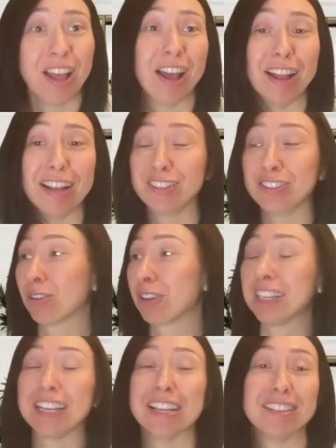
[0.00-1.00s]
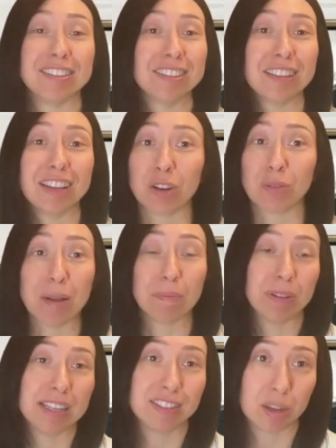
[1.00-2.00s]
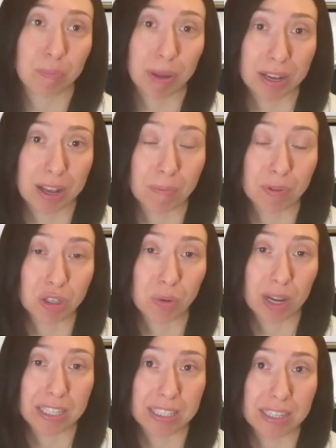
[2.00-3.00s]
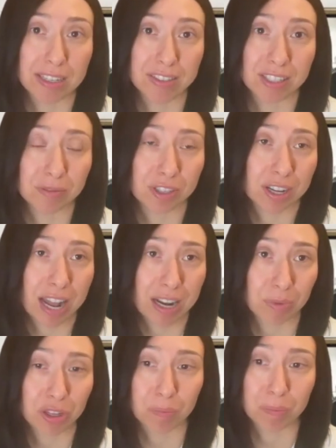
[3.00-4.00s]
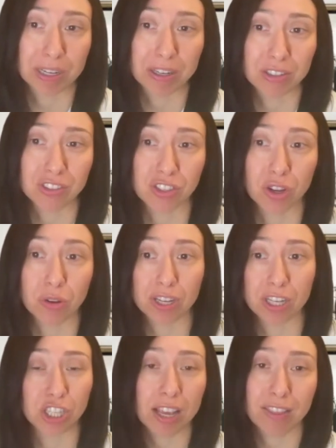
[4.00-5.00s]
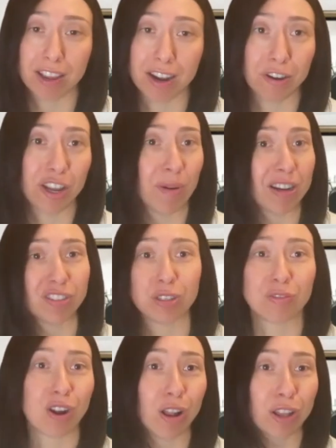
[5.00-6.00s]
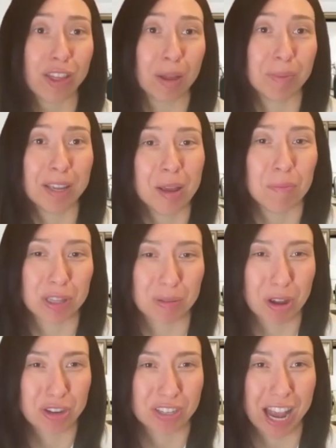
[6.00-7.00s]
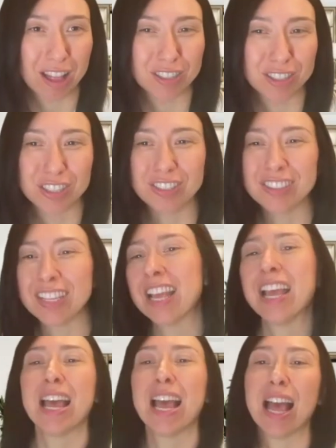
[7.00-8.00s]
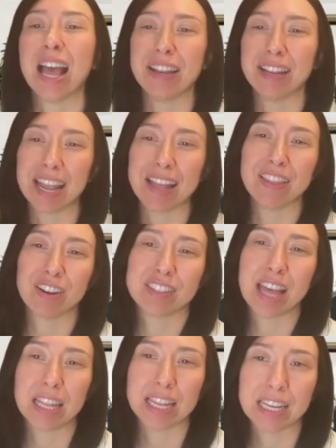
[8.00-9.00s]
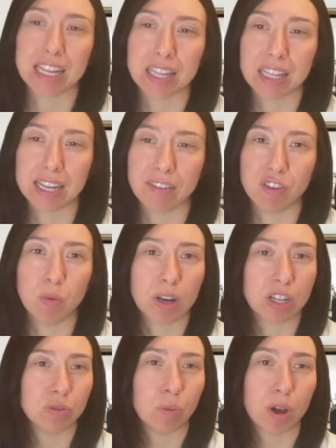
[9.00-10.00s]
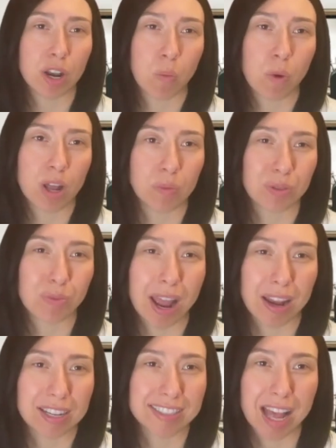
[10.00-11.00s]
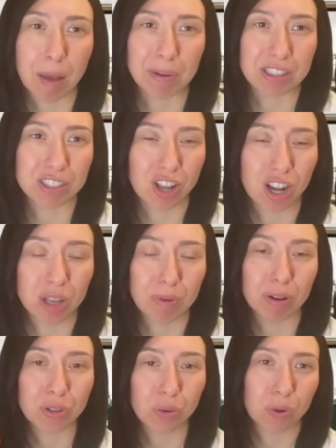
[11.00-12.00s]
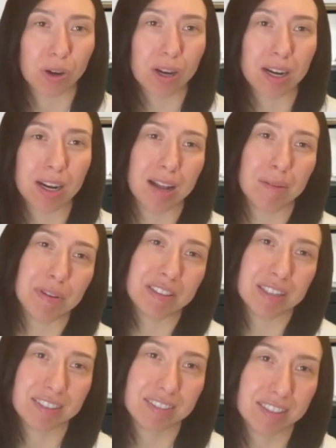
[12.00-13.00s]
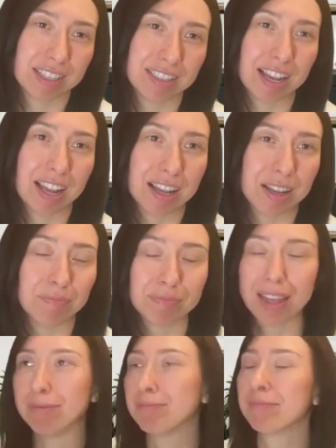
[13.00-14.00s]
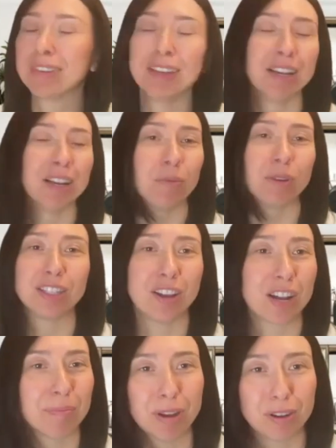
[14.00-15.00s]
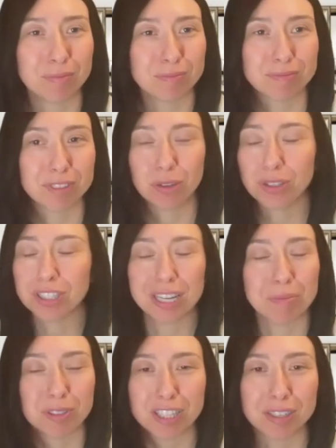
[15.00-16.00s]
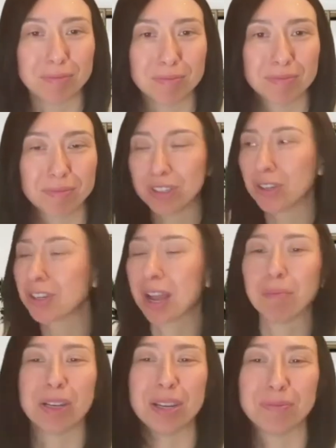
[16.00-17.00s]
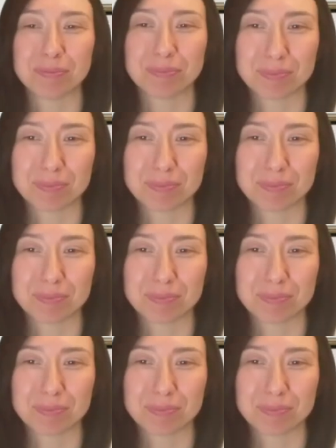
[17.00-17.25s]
It certainly is a great place to pick up new ideas and connect with your peers. So you can check there. You can register for all of them, put them on your calendars. And again, there's that link in the, if you want to do a one-on-one with Randall, he's happy to talk about your business and we can talk about your teams and your company.